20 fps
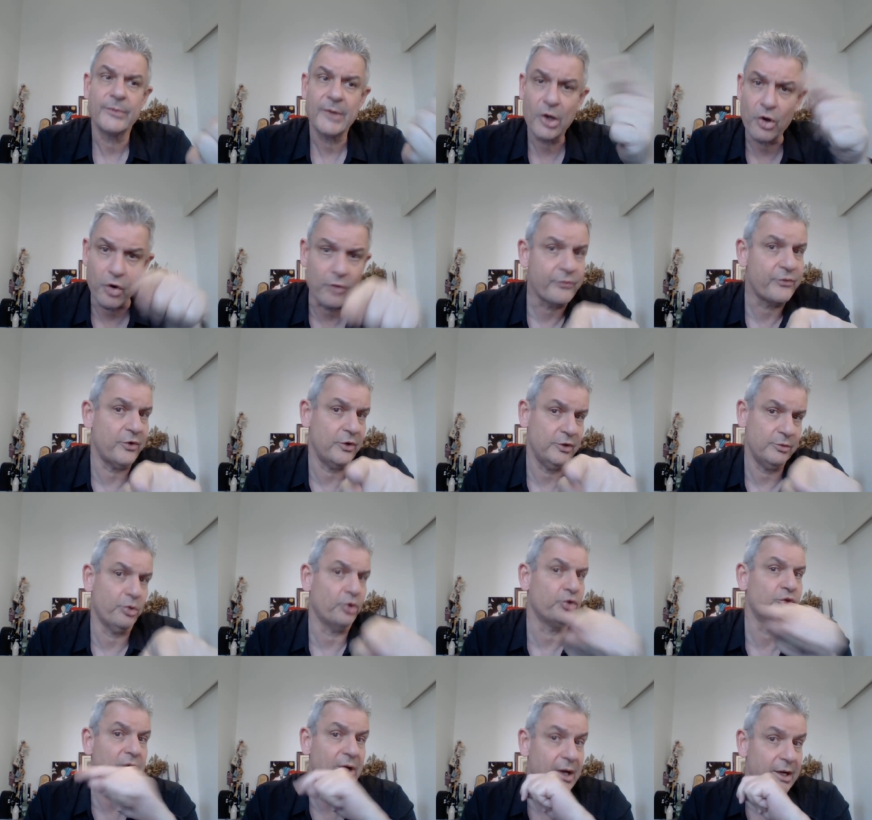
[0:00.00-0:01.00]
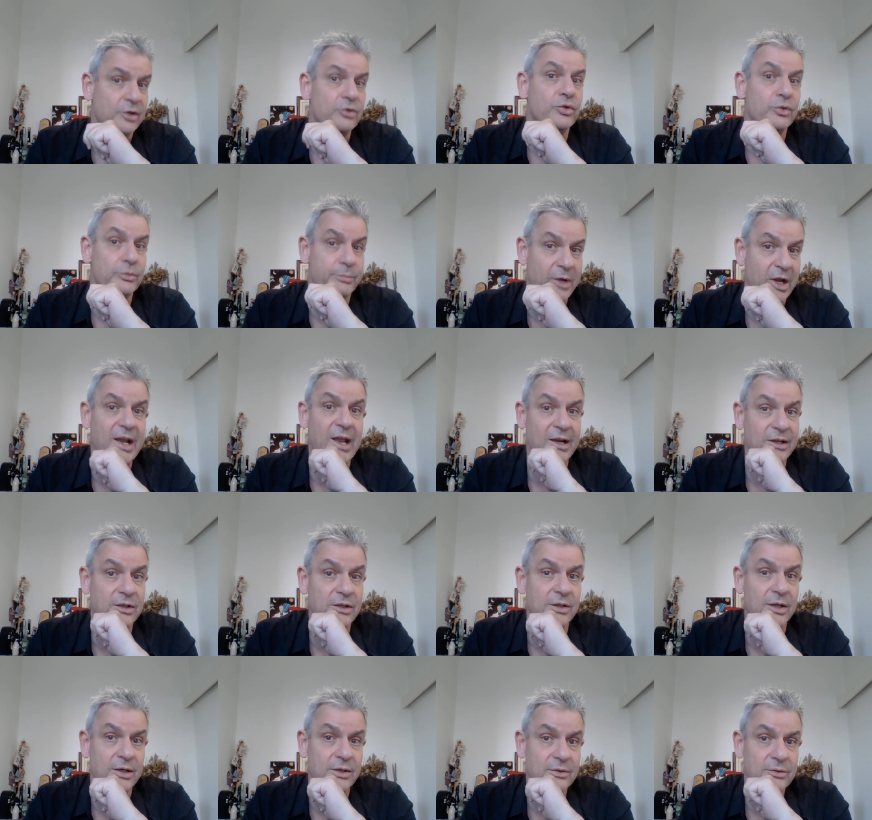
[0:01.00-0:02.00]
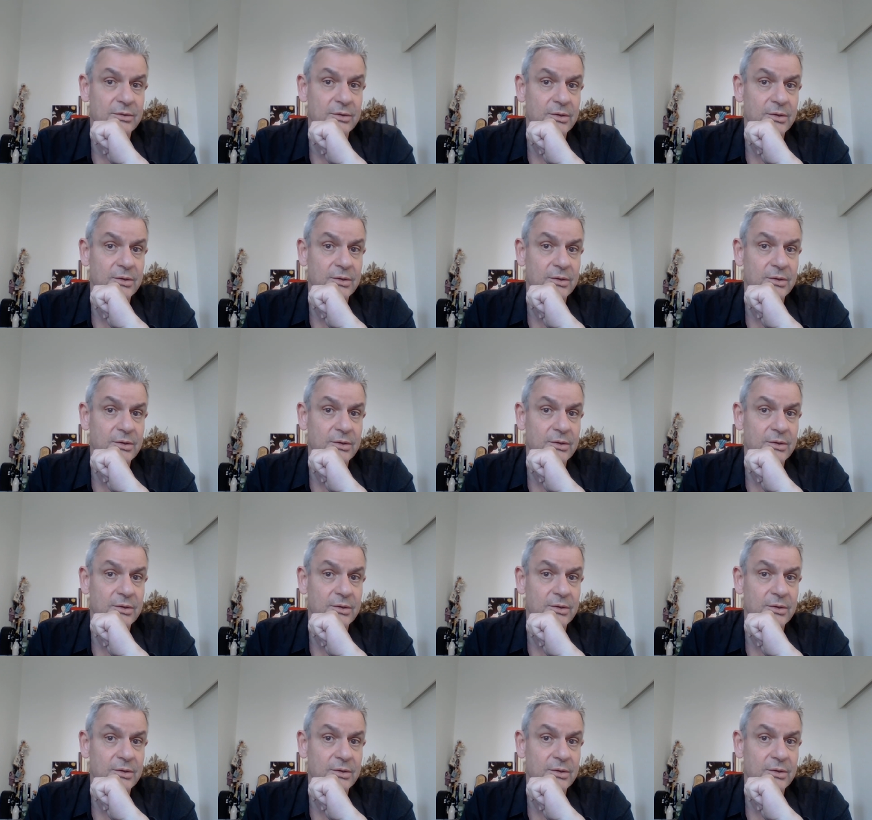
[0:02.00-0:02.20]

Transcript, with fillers: covert borderline could be a candidate,